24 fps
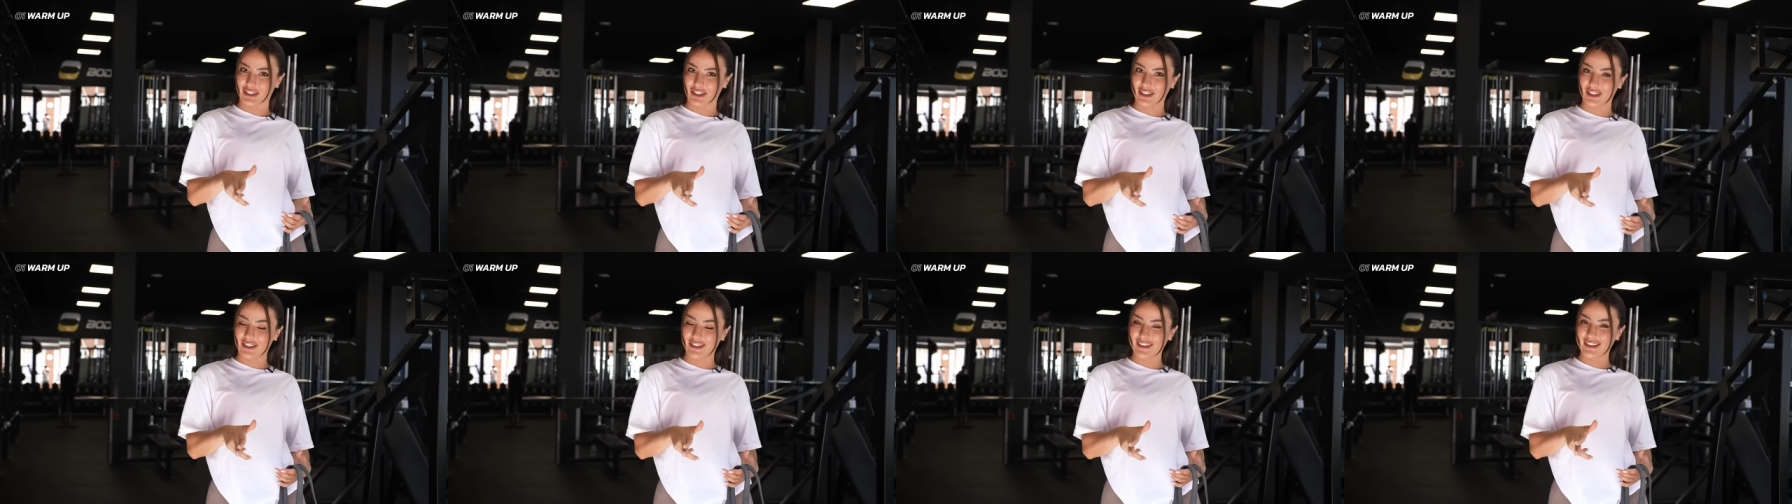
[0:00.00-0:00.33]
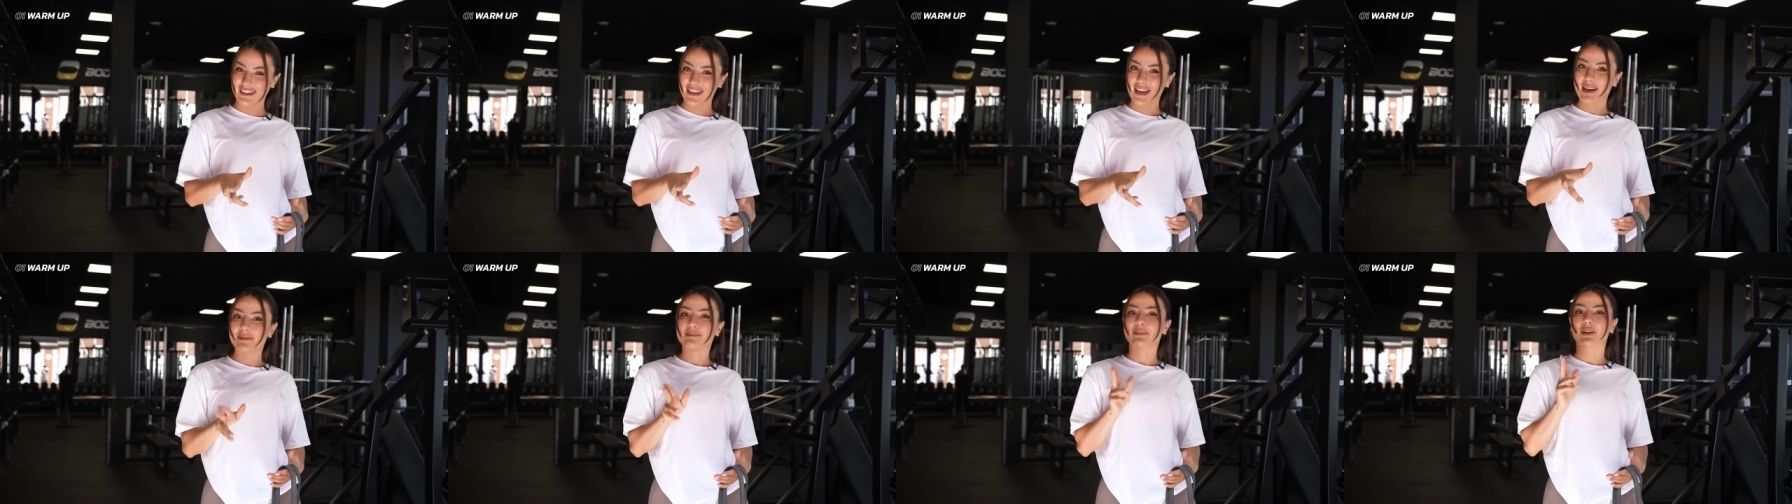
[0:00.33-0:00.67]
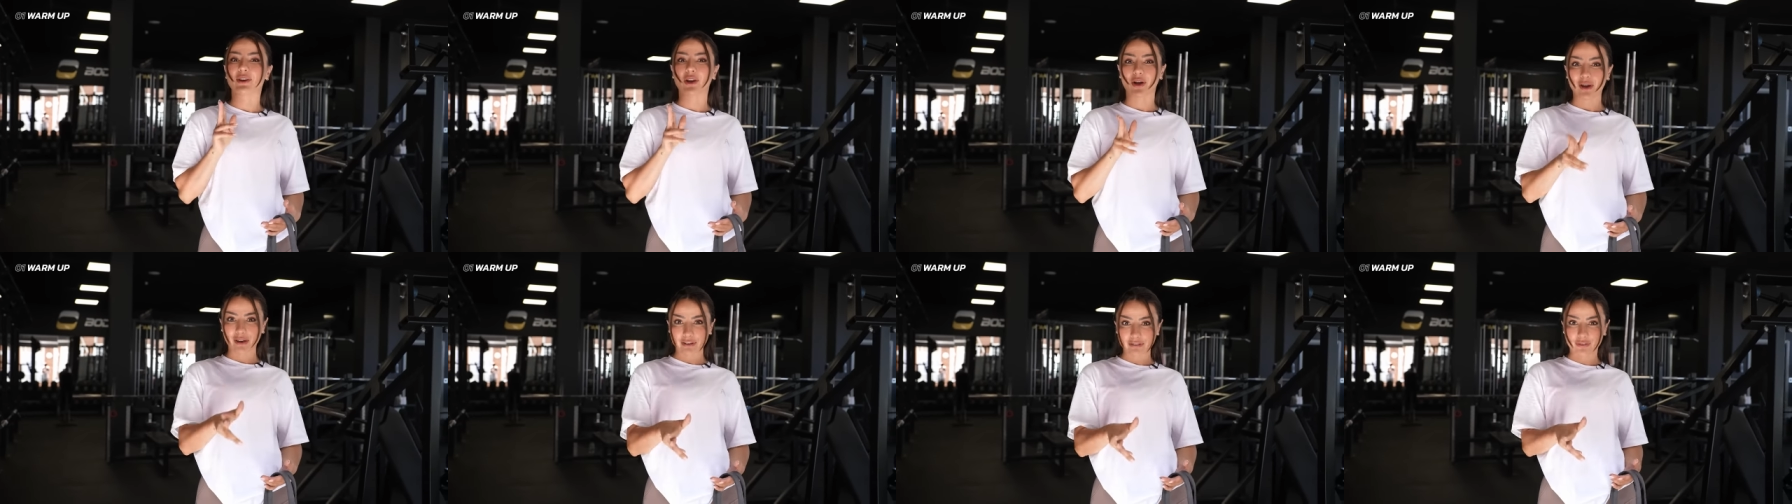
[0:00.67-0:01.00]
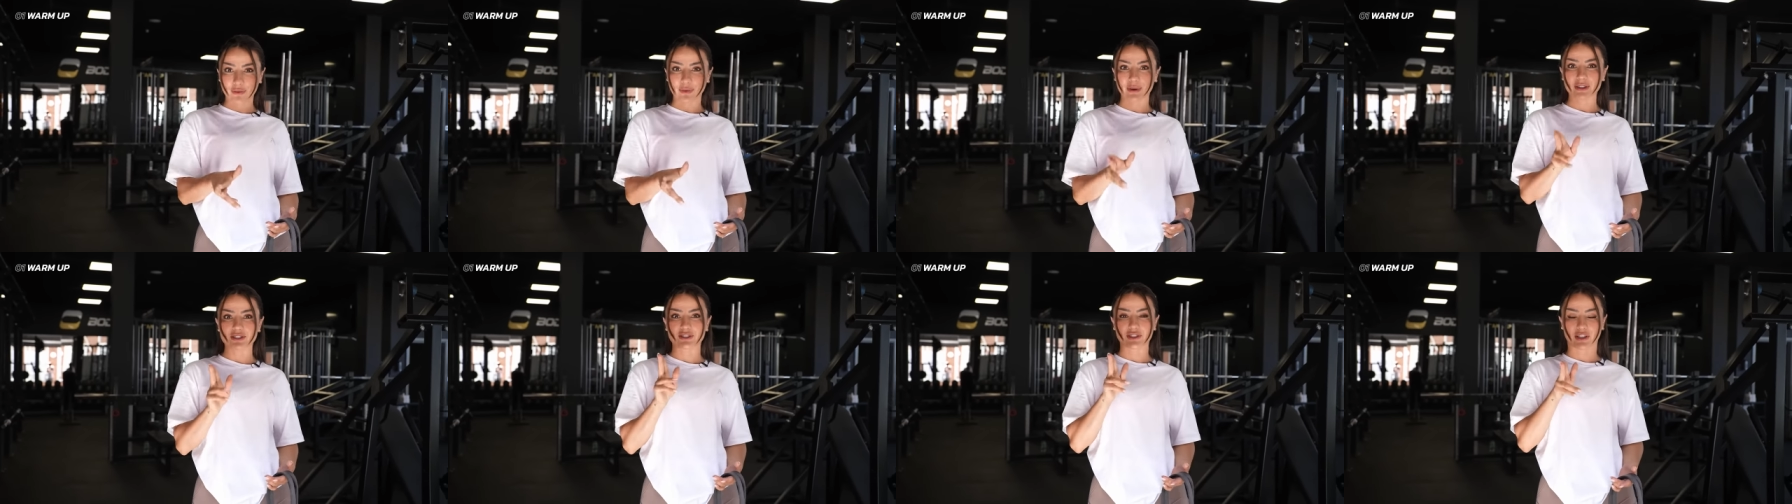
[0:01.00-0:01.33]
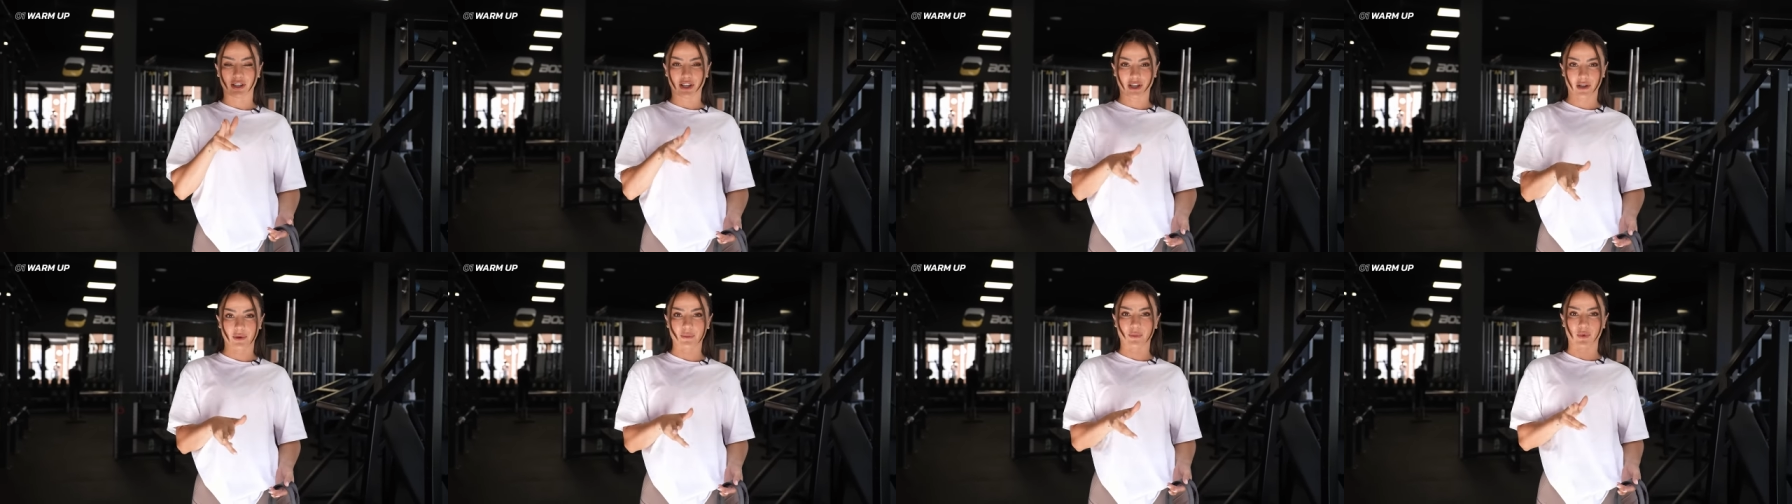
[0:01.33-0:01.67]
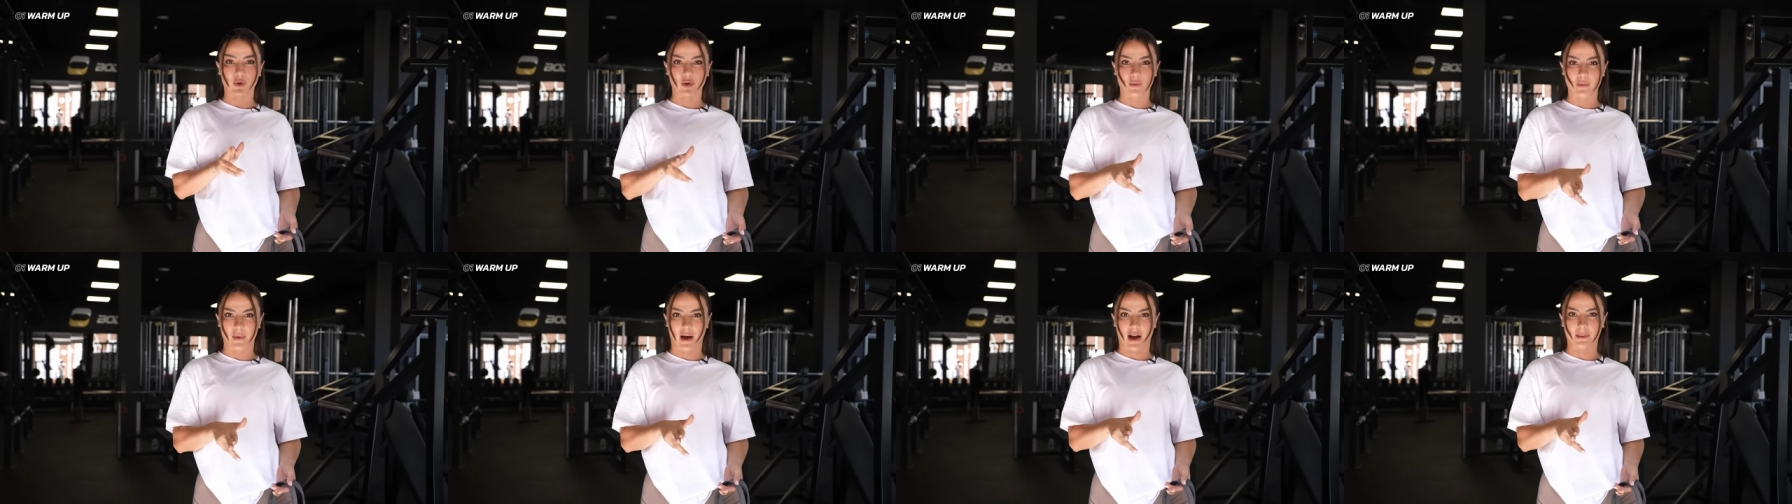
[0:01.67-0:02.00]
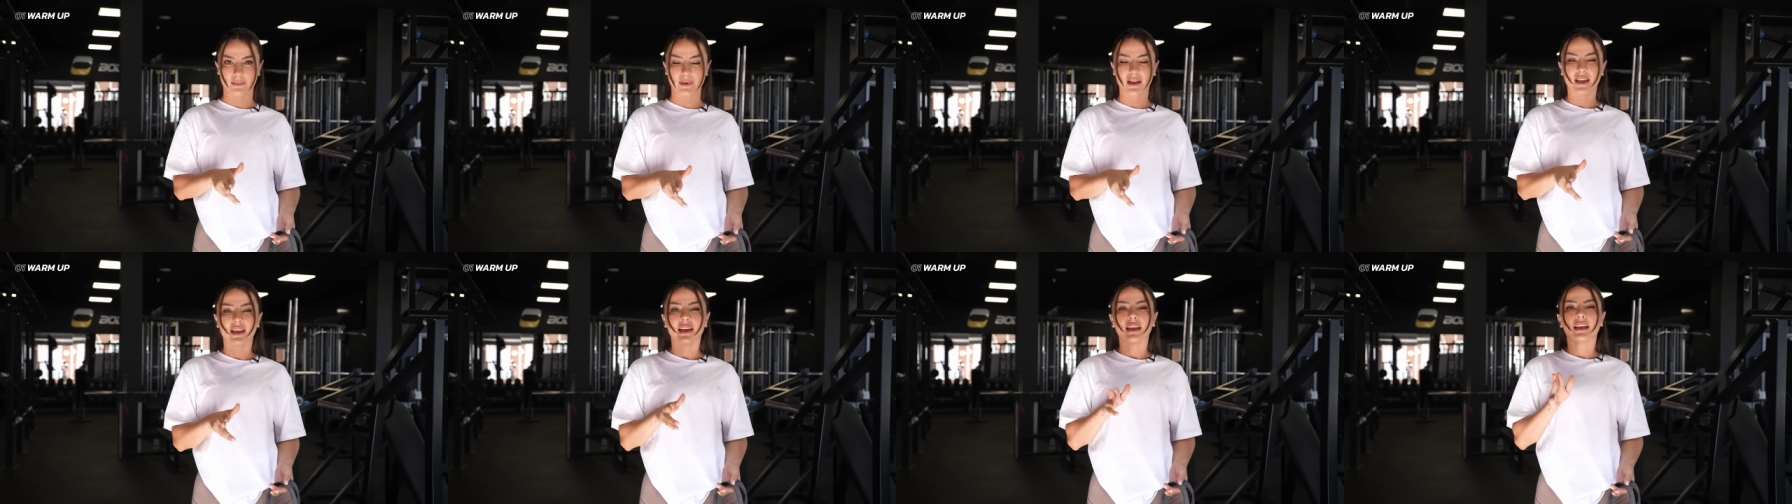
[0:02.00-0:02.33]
you, but going forward, you're gonna warm up.